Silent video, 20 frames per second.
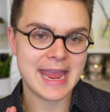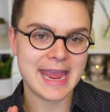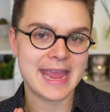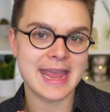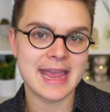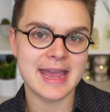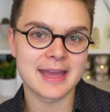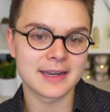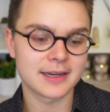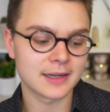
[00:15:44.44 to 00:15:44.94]

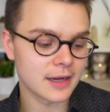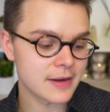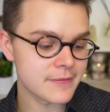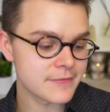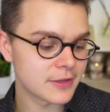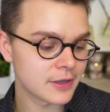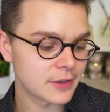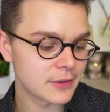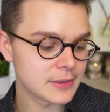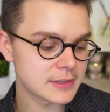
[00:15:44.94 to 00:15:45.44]
and
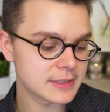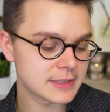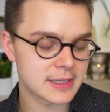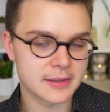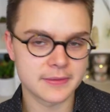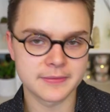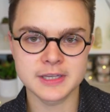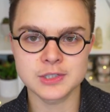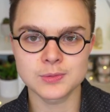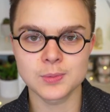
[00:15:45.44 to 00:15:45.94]
of
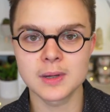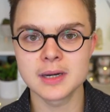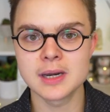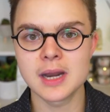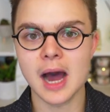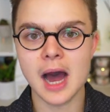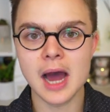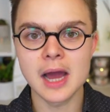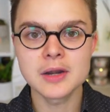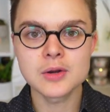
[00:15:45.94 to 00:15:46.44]
those, this
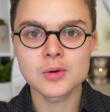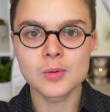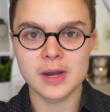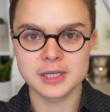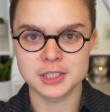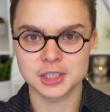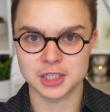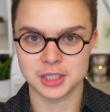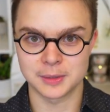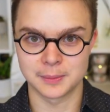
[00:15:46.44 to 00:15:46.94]
one
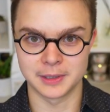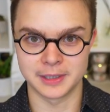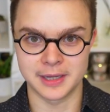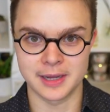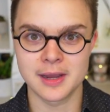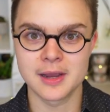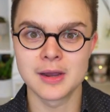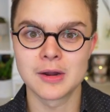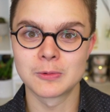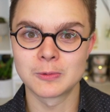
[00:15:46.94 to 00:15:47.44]

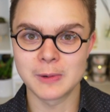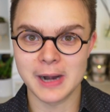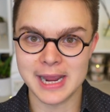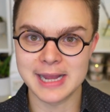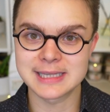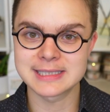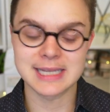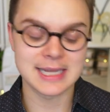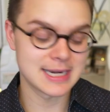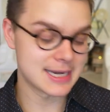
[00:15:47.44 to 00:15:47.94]
unquestionably
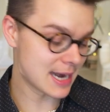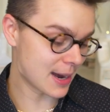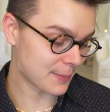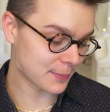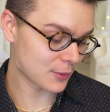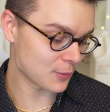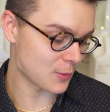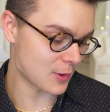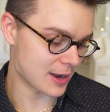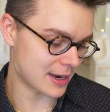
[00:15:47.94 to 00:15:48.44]
ranks
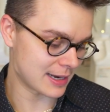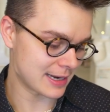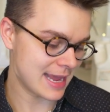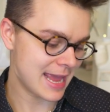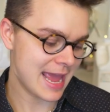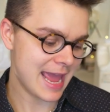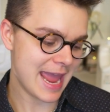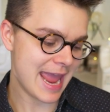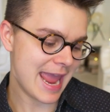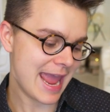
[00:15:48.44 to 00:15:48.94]
number one,
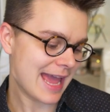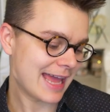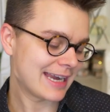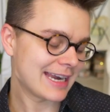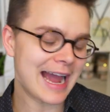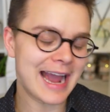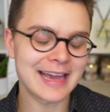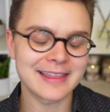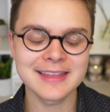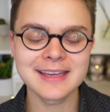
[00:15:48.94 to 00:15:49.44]

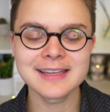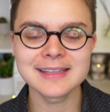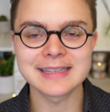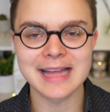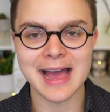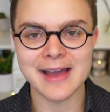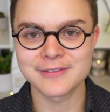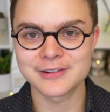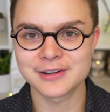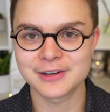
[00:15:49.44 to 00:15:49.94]
and I think
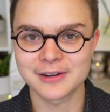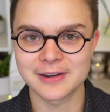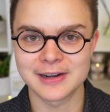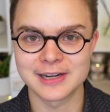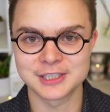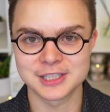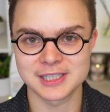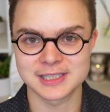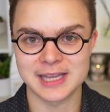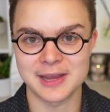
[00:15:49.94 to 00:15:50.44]
lavender
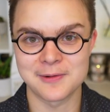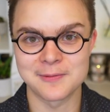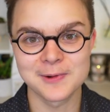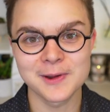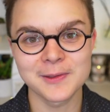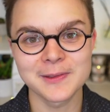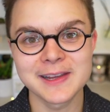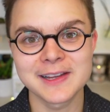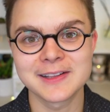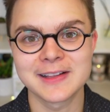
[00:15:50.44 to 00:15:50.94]
is just a
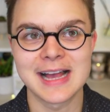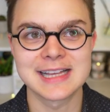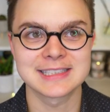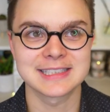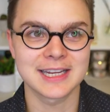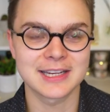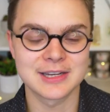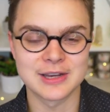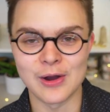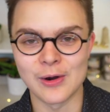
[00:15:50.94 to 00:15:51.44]
really
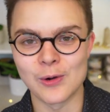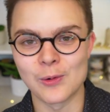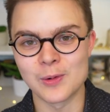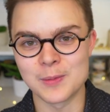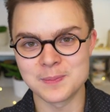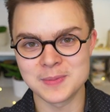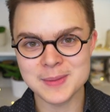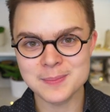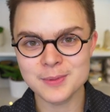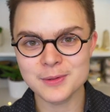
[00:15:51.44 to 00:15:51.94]
classic note.
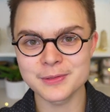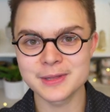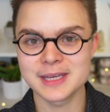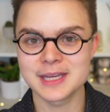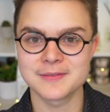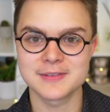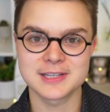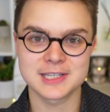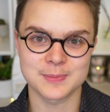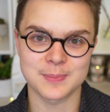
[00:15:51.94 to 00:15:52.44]
When people
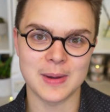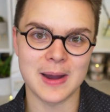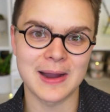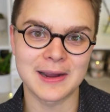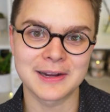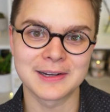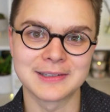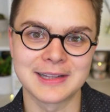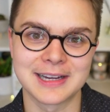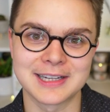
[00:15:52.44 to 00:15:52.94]
think of a spa
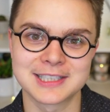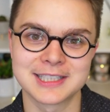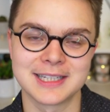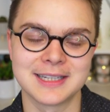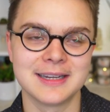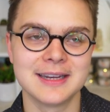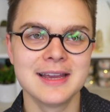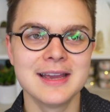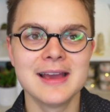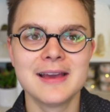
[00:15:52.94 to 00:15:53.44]

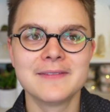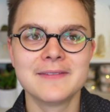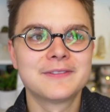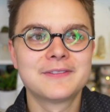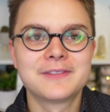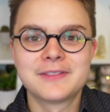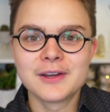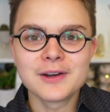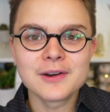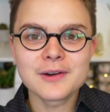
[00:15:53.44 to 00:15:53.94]
collection,
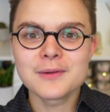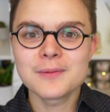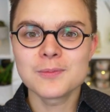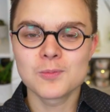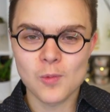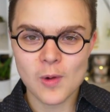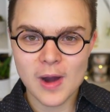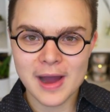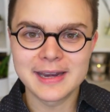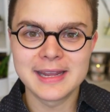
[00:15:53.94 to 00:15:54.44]
they're
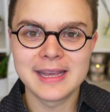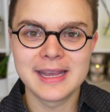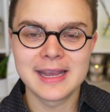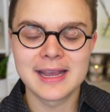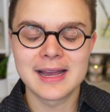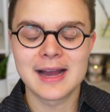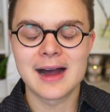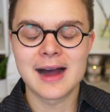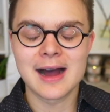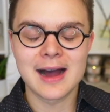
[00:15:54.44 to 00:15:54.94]

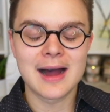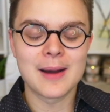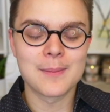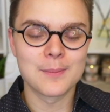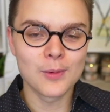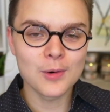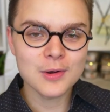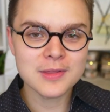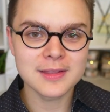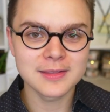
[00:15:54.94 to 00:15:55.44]
wanting uh,
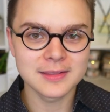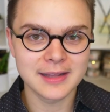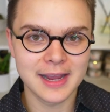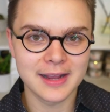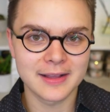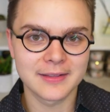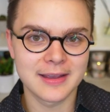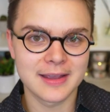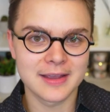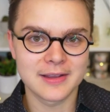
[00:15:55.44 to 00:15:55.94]
more than
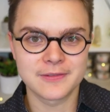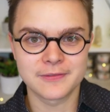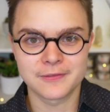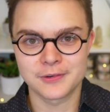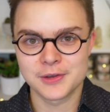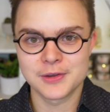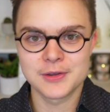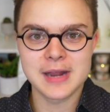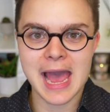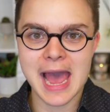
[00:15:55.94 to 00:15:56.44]
likely
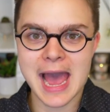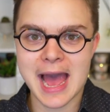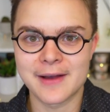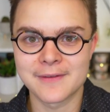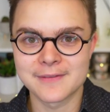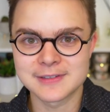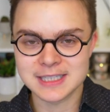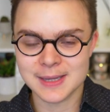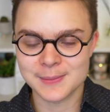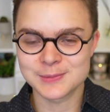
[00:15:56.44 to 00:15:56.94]
for you to
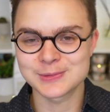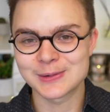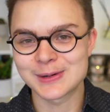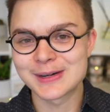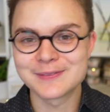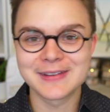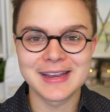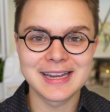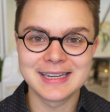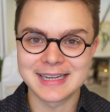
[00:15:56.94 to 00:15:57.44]
have some
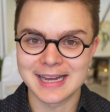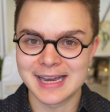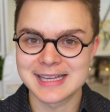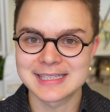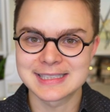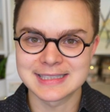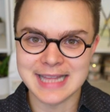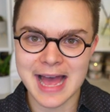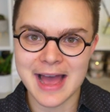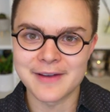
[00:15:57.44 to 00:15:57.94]
sort of a
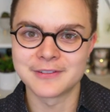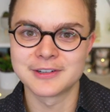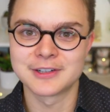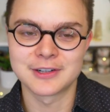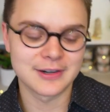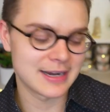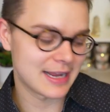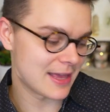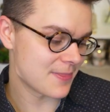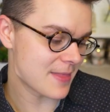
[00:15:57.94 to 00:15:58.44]
nice
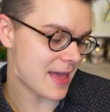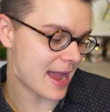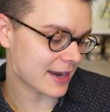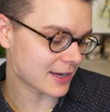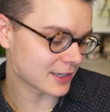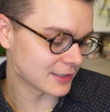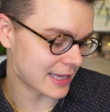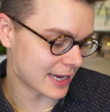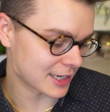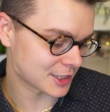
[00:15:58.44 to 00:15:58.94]
lavender in that
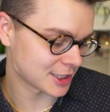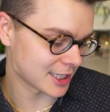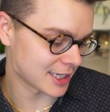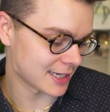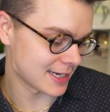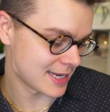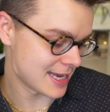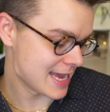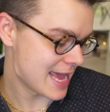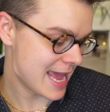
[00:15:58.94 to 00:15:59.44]

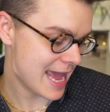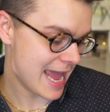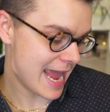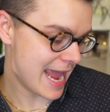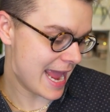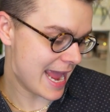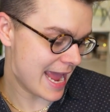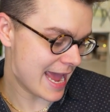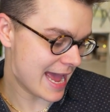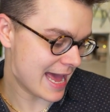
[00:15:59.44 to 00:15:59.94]
collection.
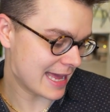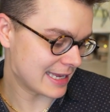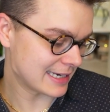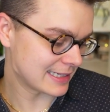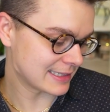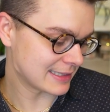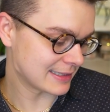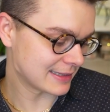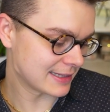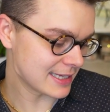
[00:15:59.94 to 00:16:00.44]

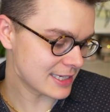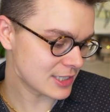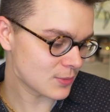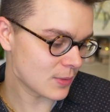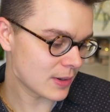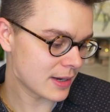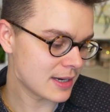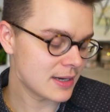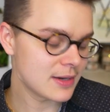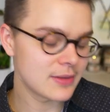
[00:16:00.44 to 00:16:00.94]
And this
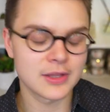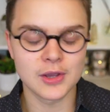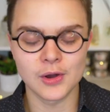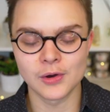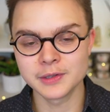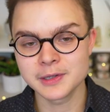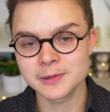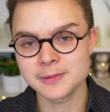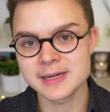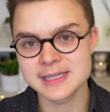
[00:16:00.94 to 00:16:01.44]
one, the
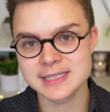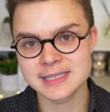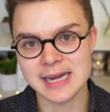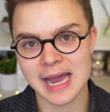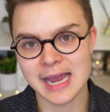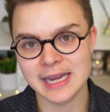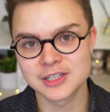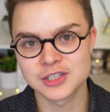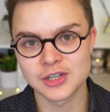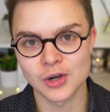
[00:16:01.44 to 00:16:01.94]
only reason
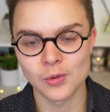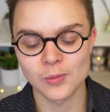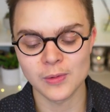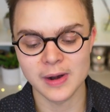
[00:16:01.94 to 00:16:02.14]
I don't